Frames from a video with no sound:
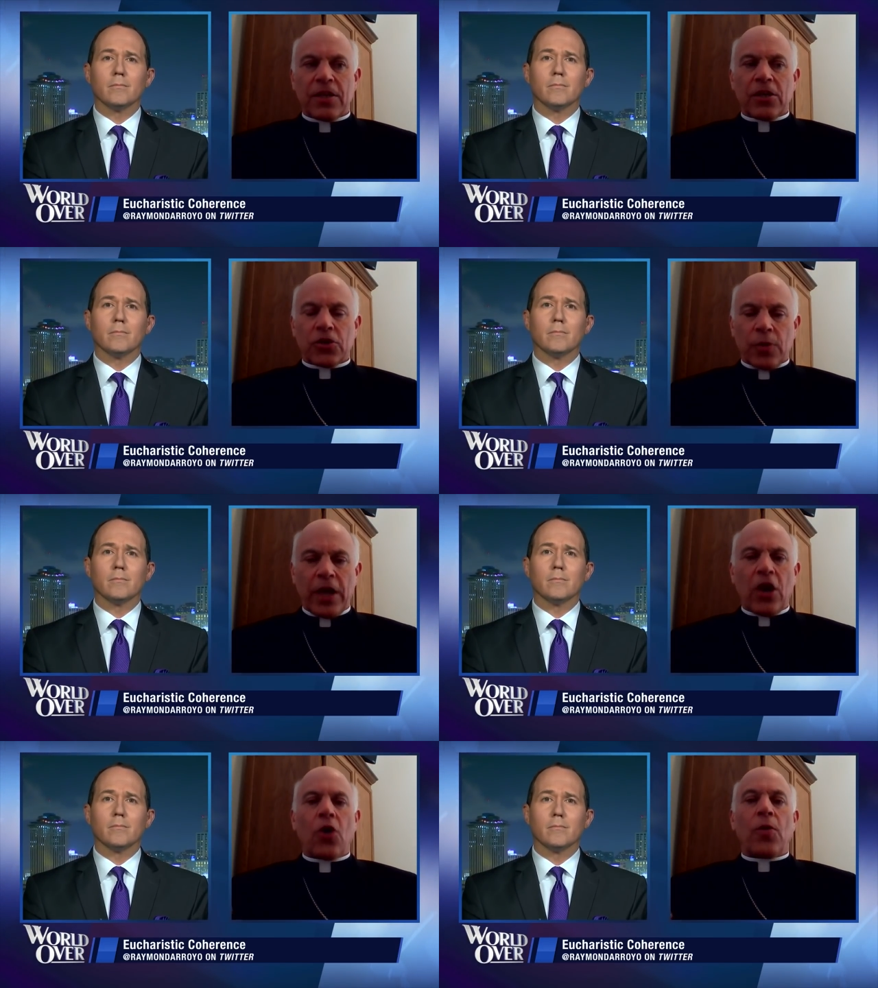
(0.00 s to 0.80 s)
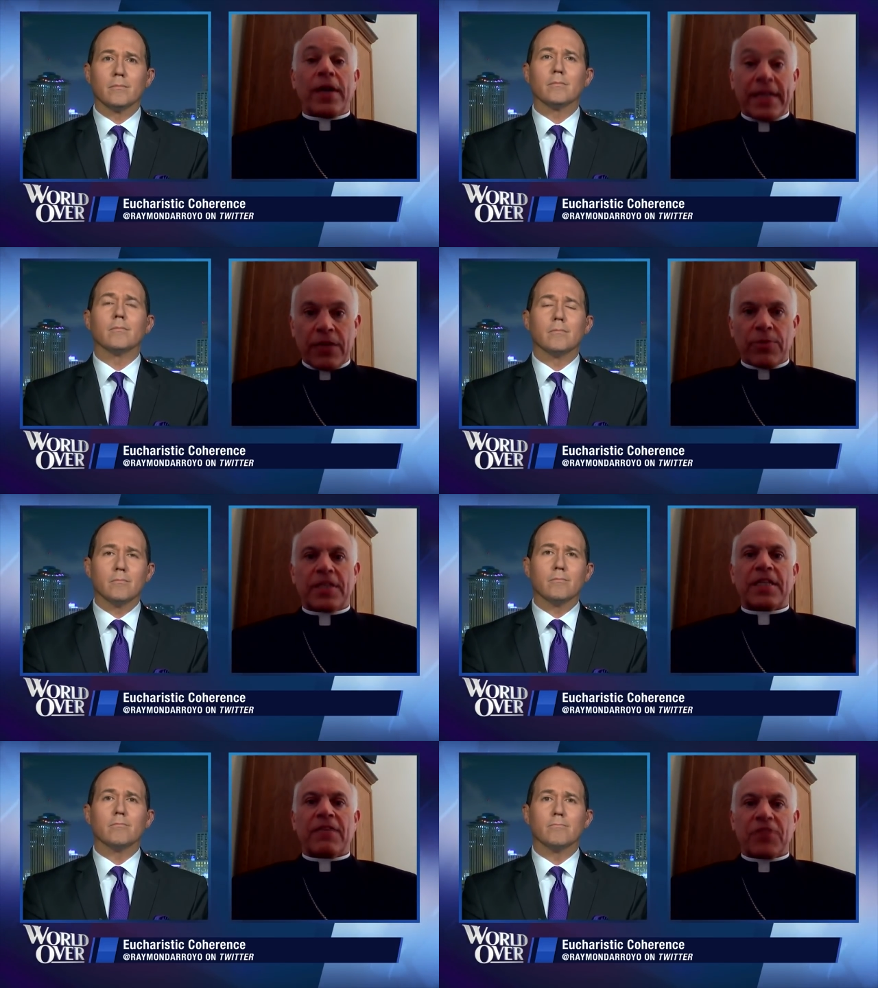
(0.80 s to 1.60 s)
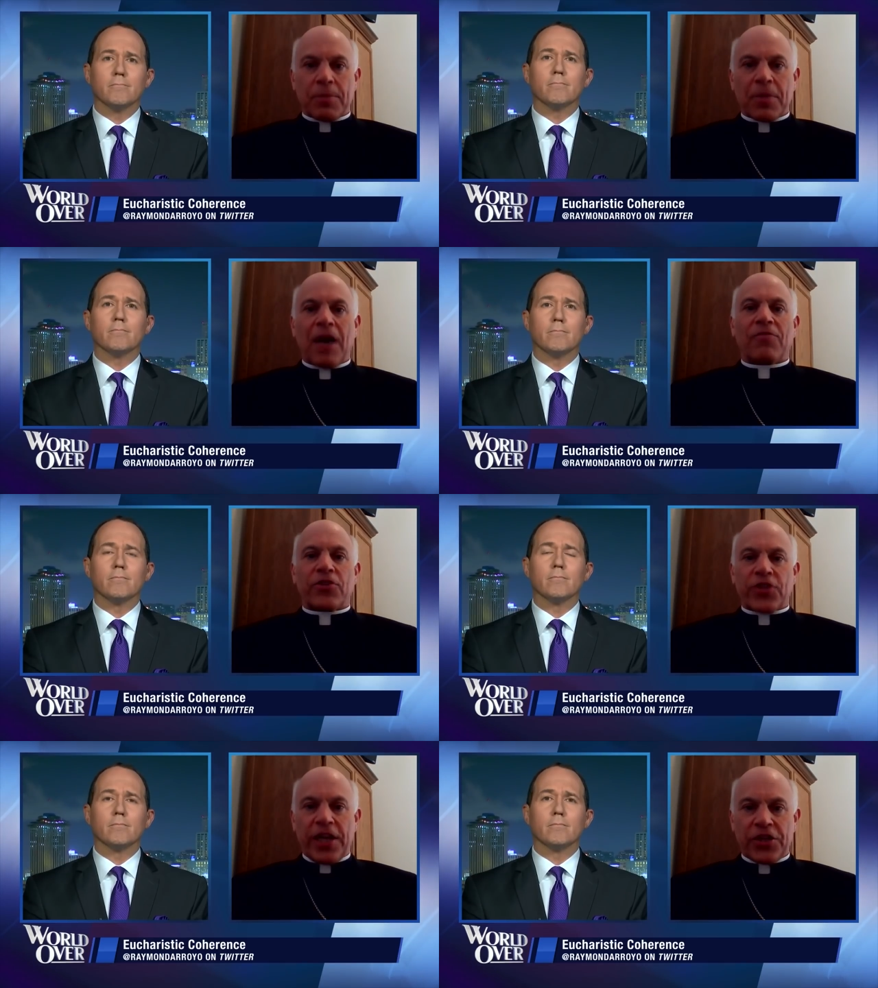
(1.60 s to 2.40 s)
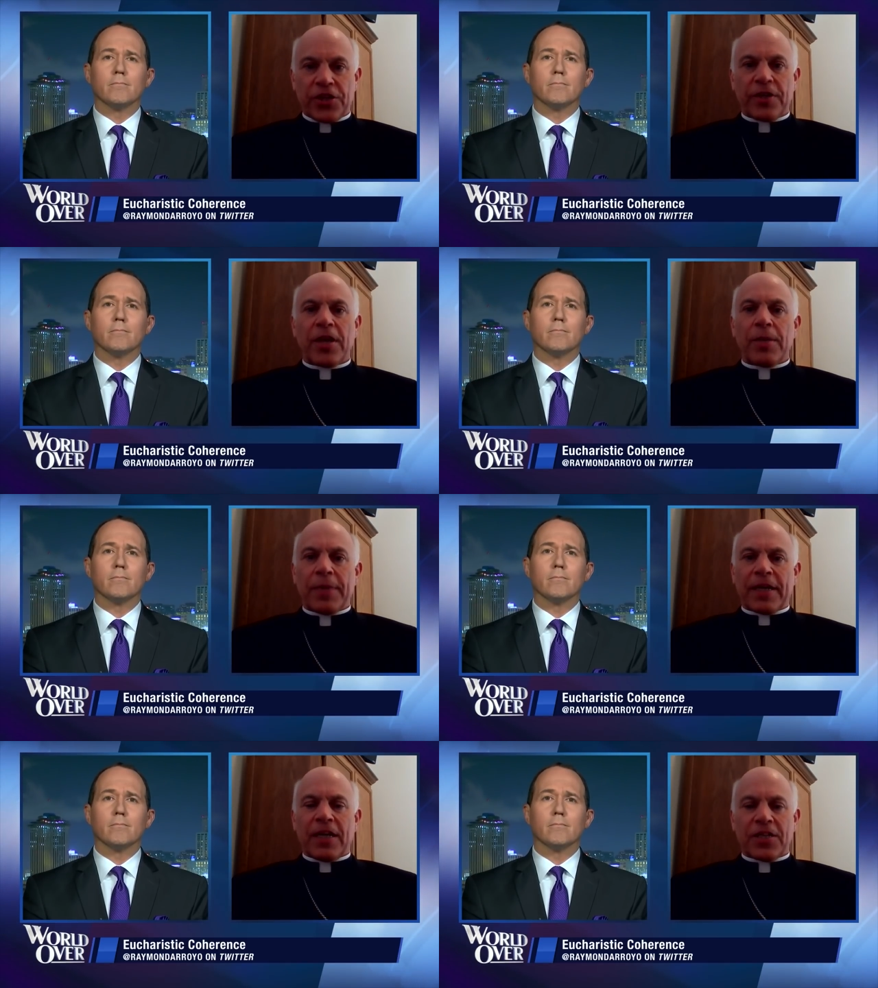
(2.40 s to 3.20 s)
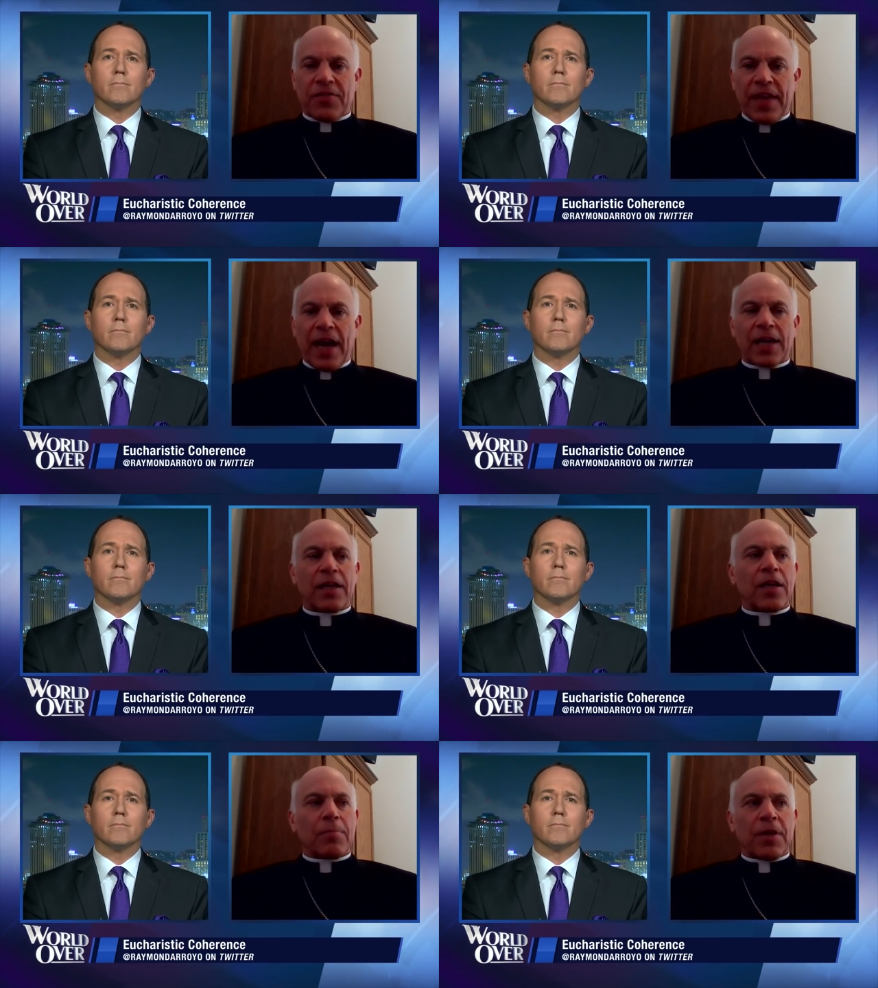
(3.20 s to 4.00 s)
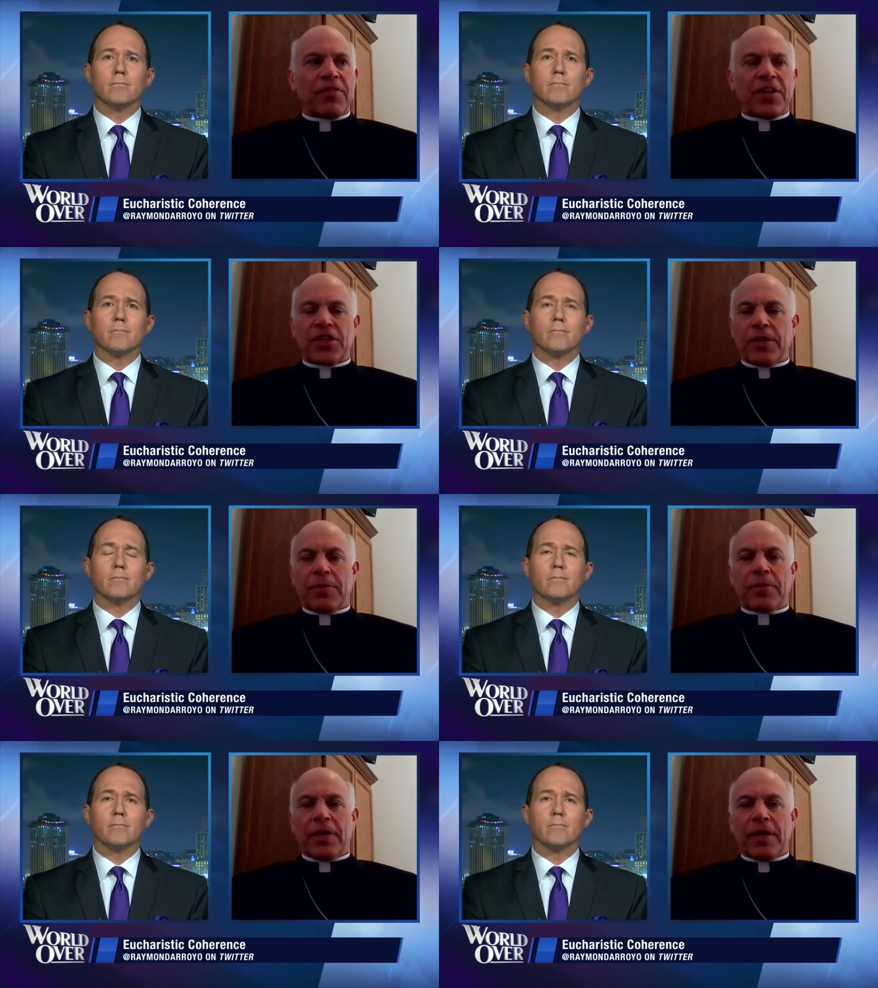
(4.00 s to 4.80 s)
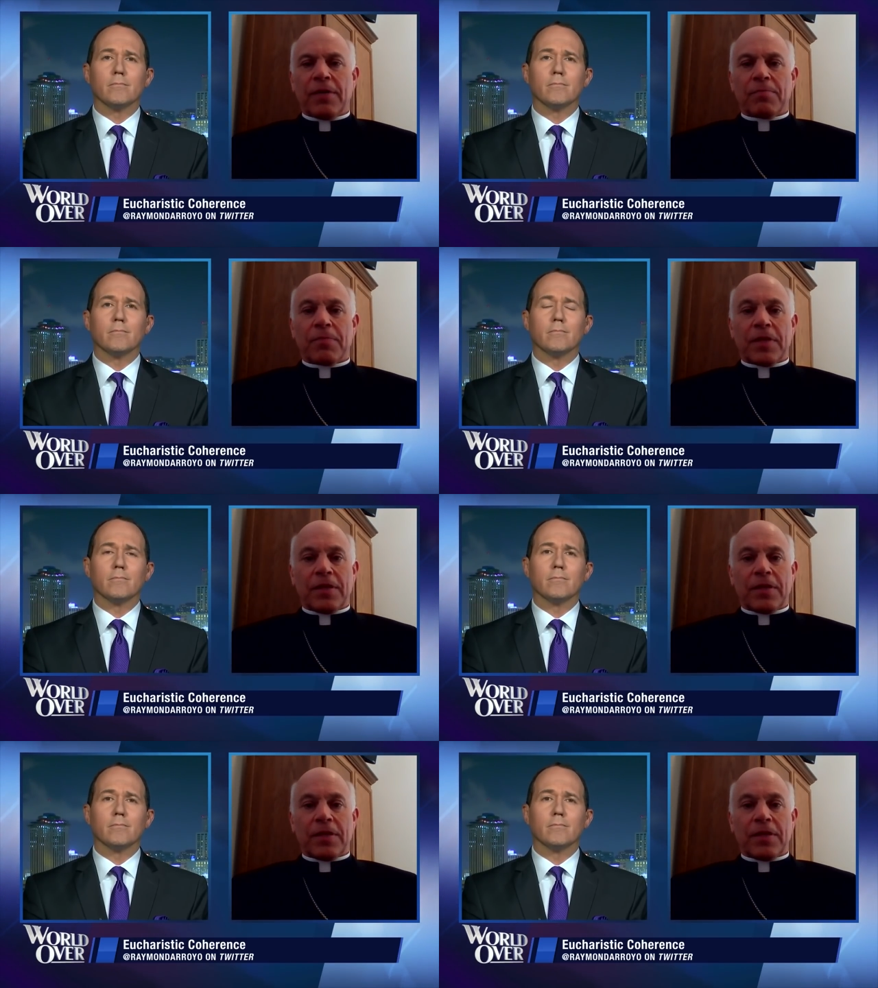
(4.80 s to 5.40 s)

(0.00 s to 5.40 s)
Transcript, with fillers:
Speaker 1: So I know it did receive some conversation because of that, but eventually um,